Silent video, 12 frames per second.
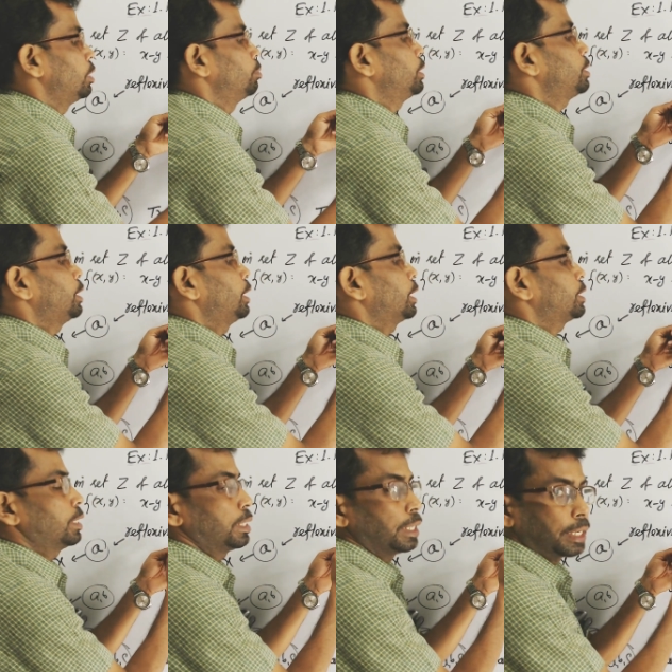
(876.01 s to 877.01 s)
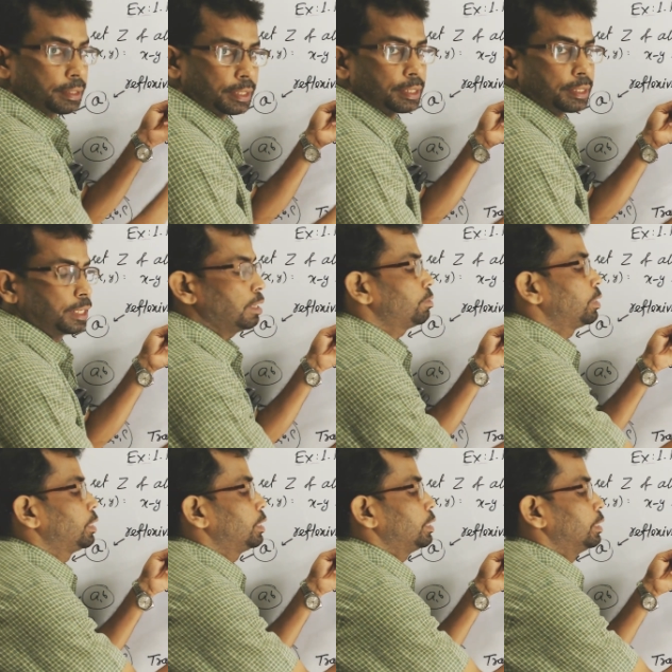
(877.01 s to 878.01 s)
x and x itself
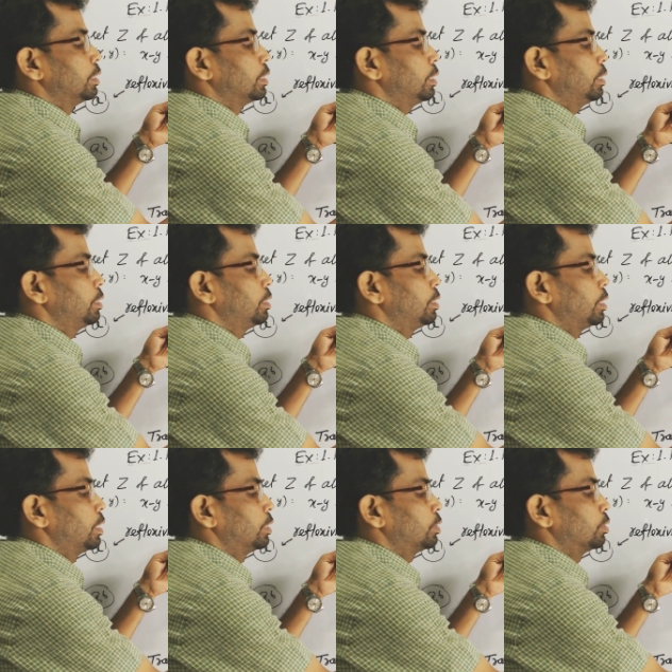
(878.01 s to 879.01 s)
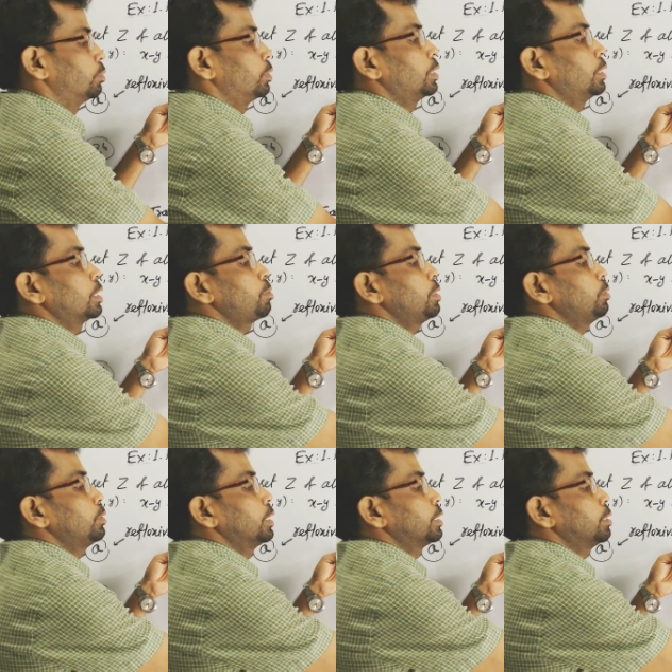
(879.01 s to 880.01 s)
in the relation. We can explain with
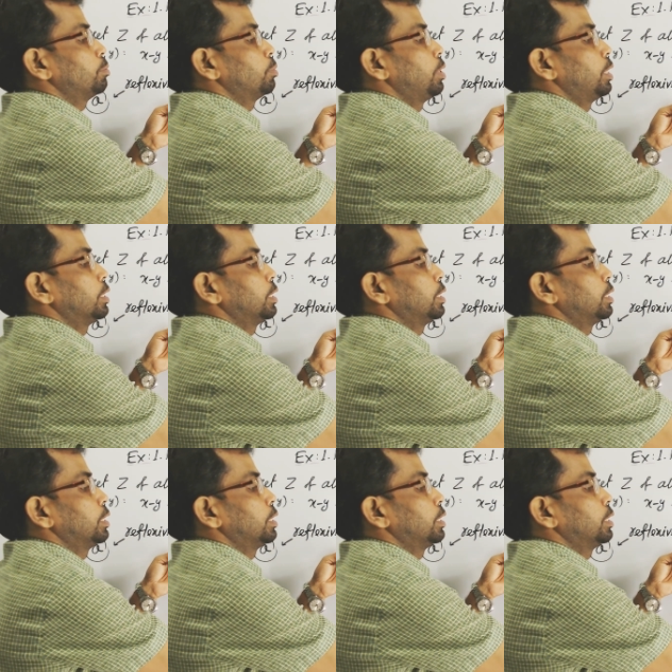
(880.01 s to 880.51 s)
example, like if we